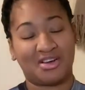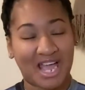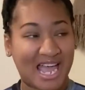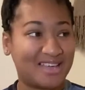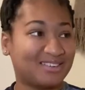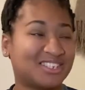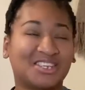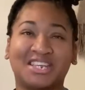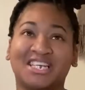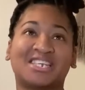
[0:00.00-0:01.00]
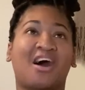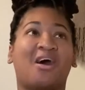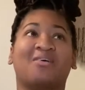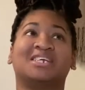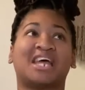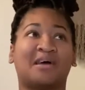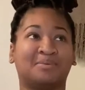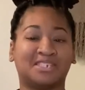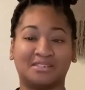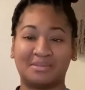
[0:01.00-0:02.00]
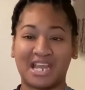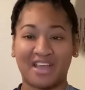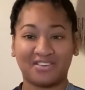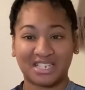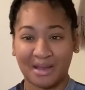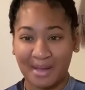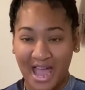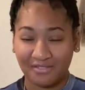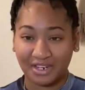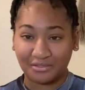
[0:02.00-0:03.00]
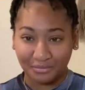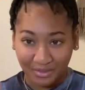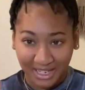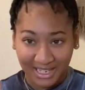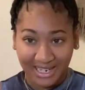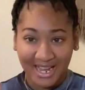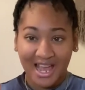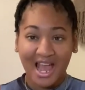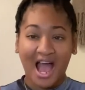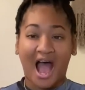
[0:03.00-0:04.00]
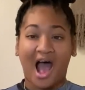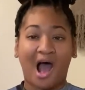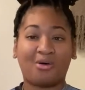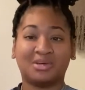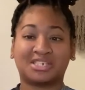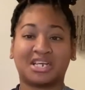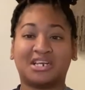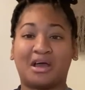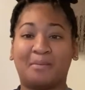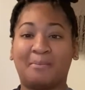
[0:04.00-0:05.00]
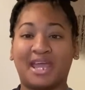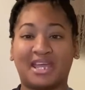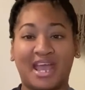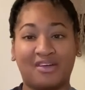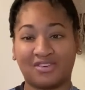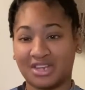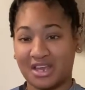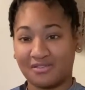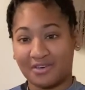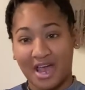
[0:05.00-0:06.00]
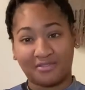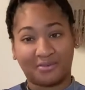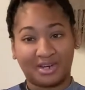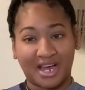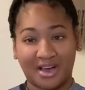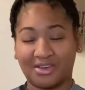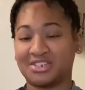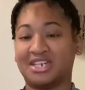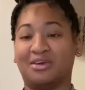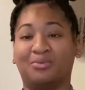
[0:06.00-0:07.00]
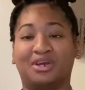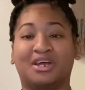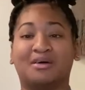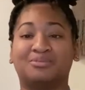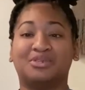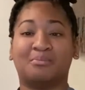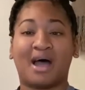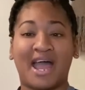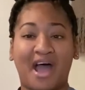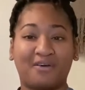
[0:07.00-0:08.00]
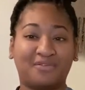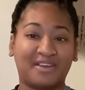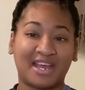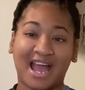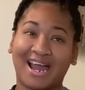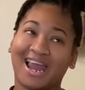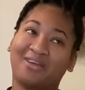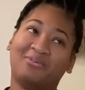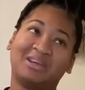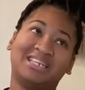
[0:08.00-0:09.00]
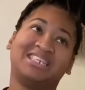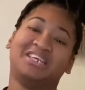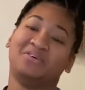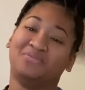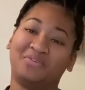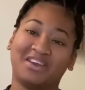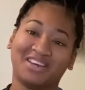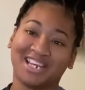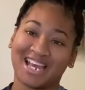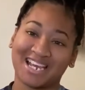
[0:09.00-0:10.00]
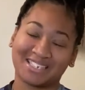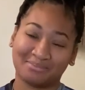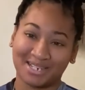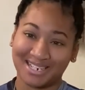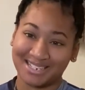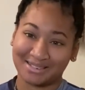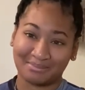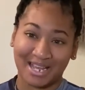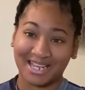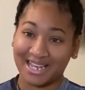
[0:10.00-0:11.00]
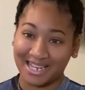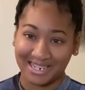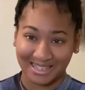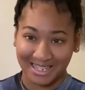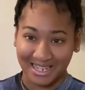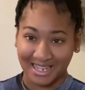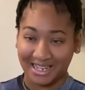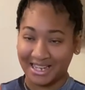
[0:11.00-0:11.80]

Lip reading: Okay, so this always happens to me. Every time I have an event, I always end up making everything for everyone else, and then when it comes to my outfit, I like wait to the very last minute to make anything.